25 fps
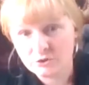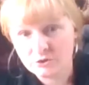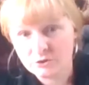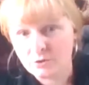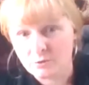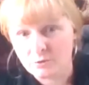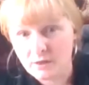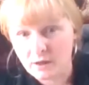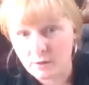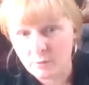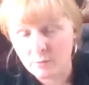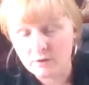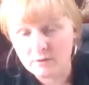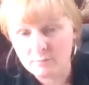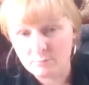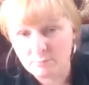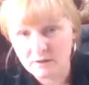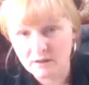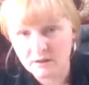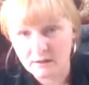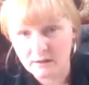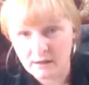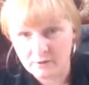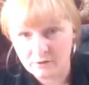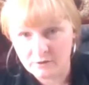true, that wouldn't be
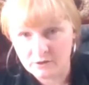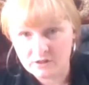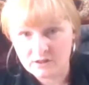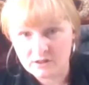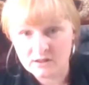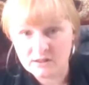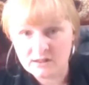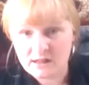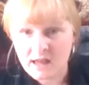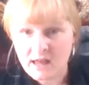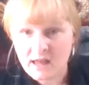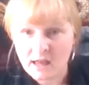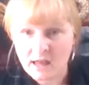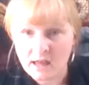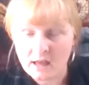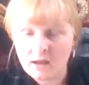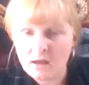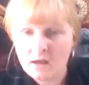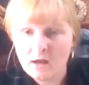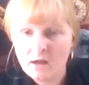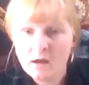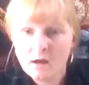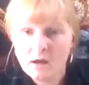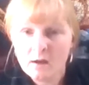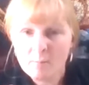allowed today.
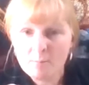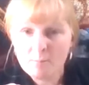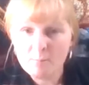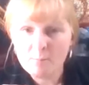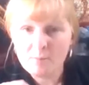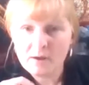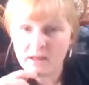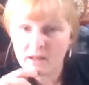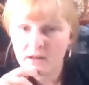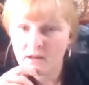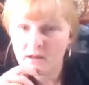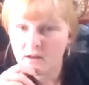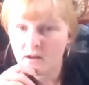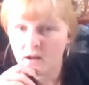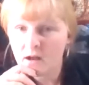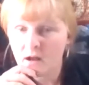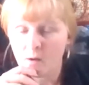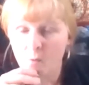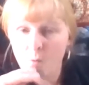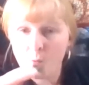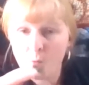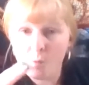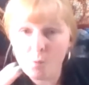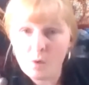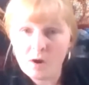But
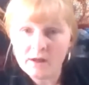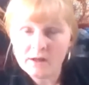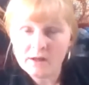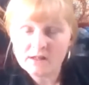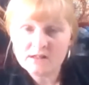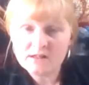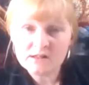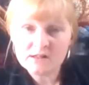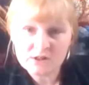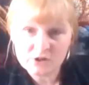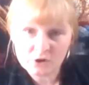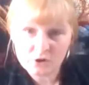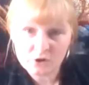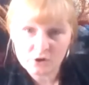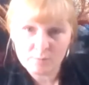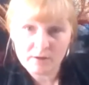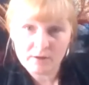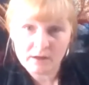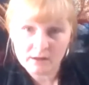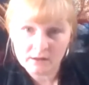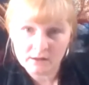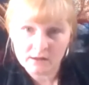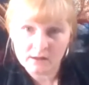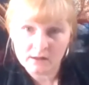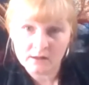what is your
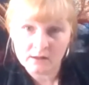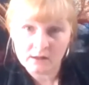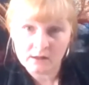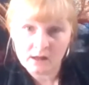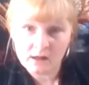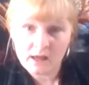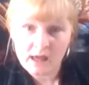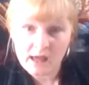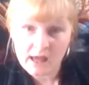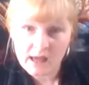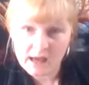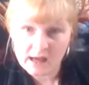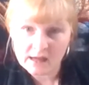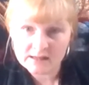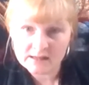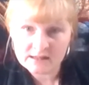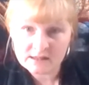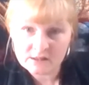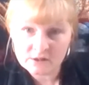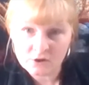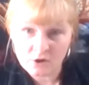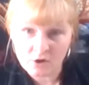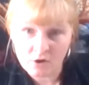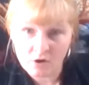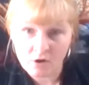opinion as
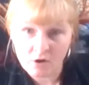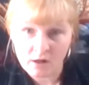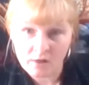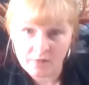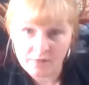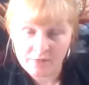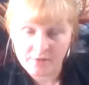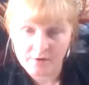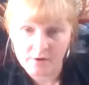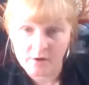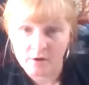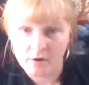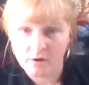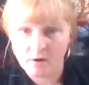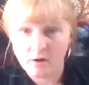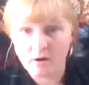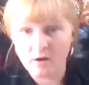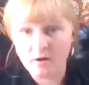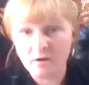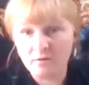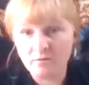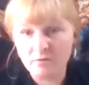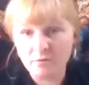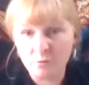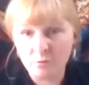an author
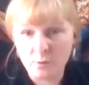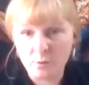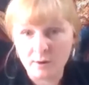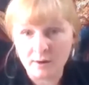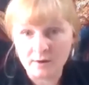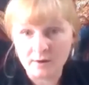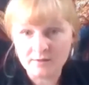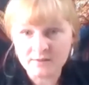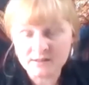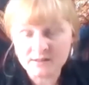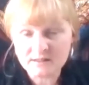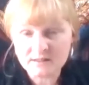of where